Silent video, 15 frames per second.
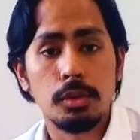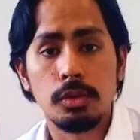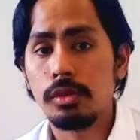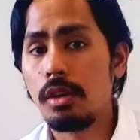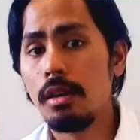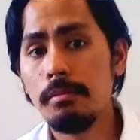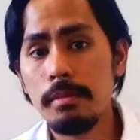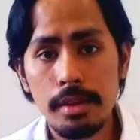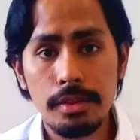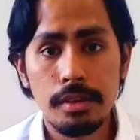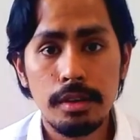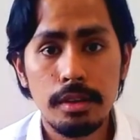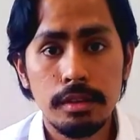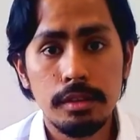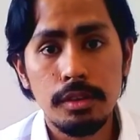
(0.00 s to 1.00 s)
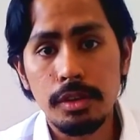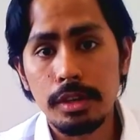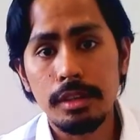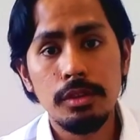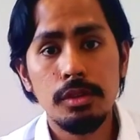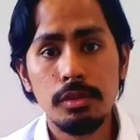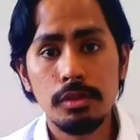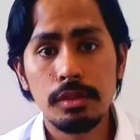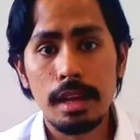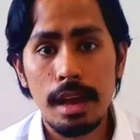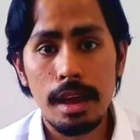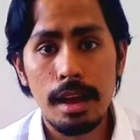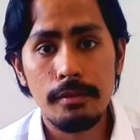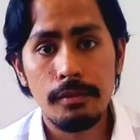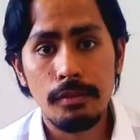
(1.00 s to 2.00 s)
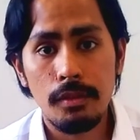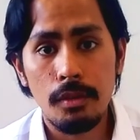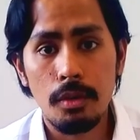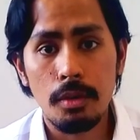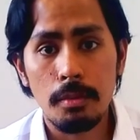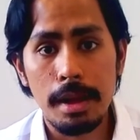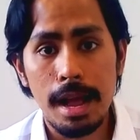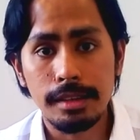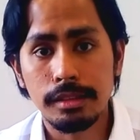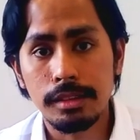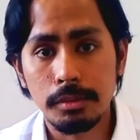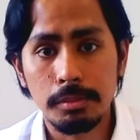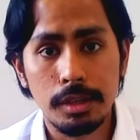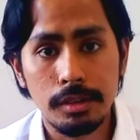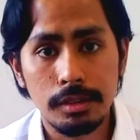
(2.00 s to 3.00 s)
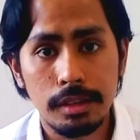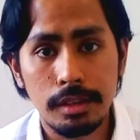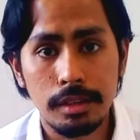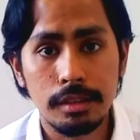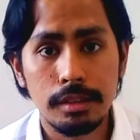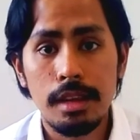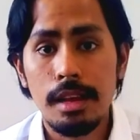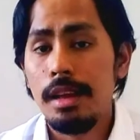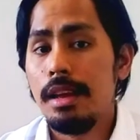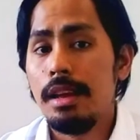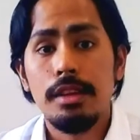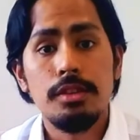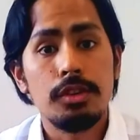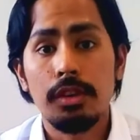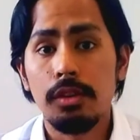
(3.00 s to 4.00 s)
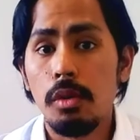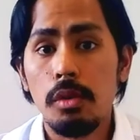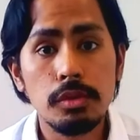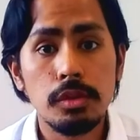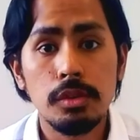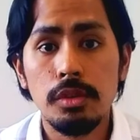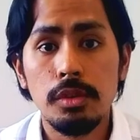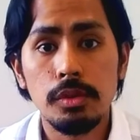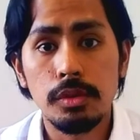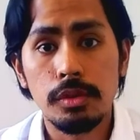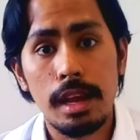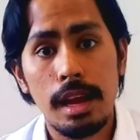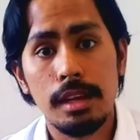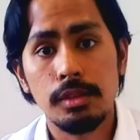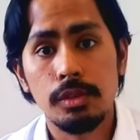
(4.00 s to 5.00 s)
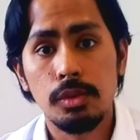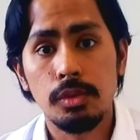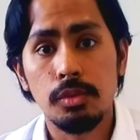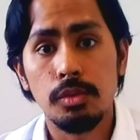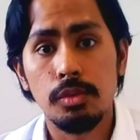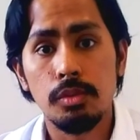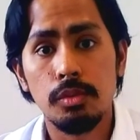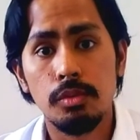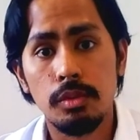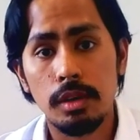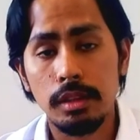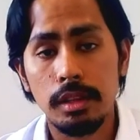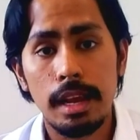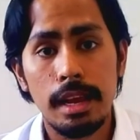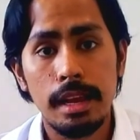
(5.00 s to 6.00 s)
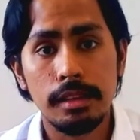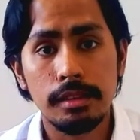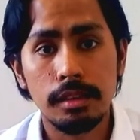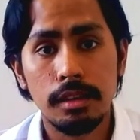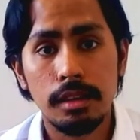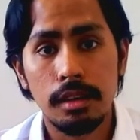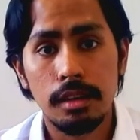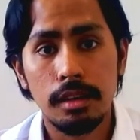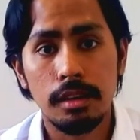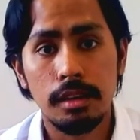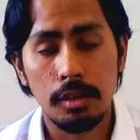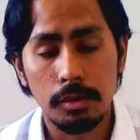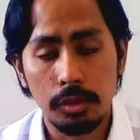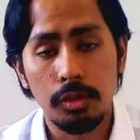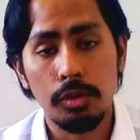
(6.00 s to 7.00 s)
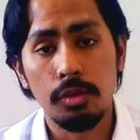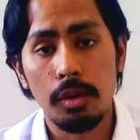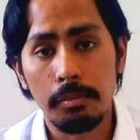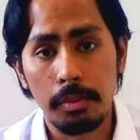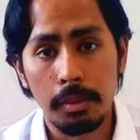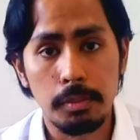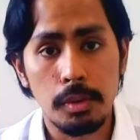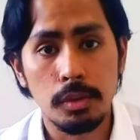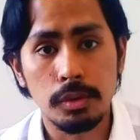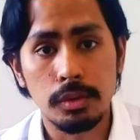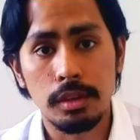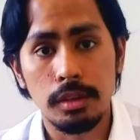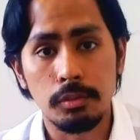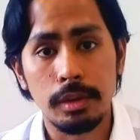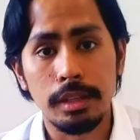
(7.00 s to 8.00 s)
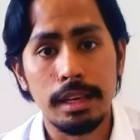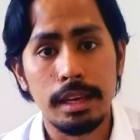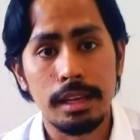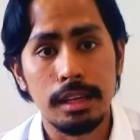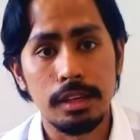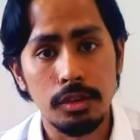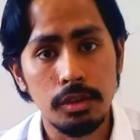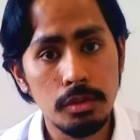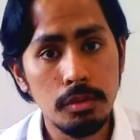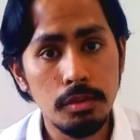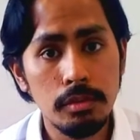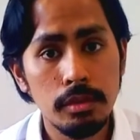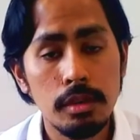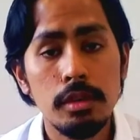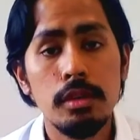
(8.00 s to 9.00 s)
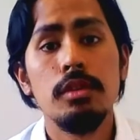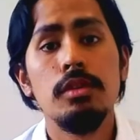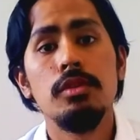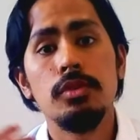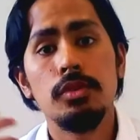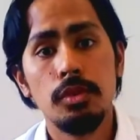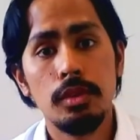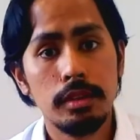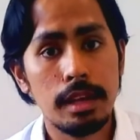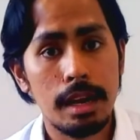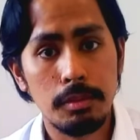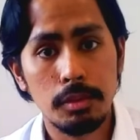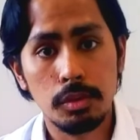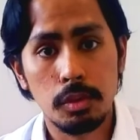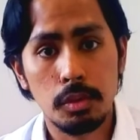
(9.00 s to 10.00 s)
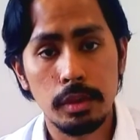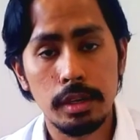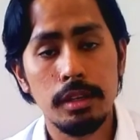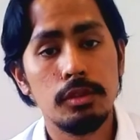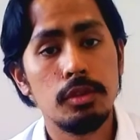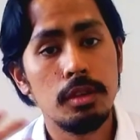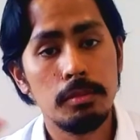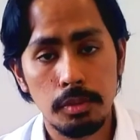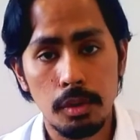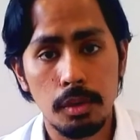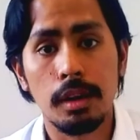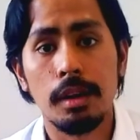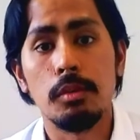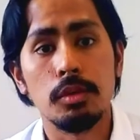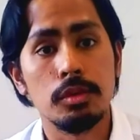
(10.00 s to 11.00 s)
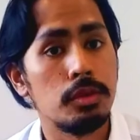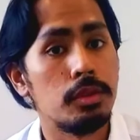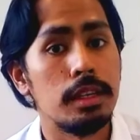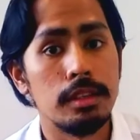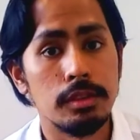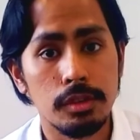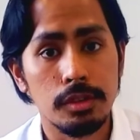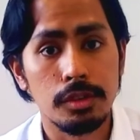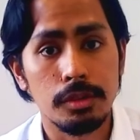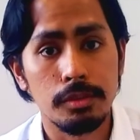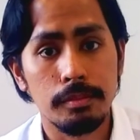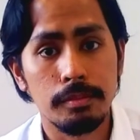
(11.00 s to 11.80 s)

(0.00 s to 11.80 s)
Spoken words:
STAR method, you can use that for past experiences, and you can also use that to relate, to do a proposal relating you to the laboratory, to the program, or to the institute.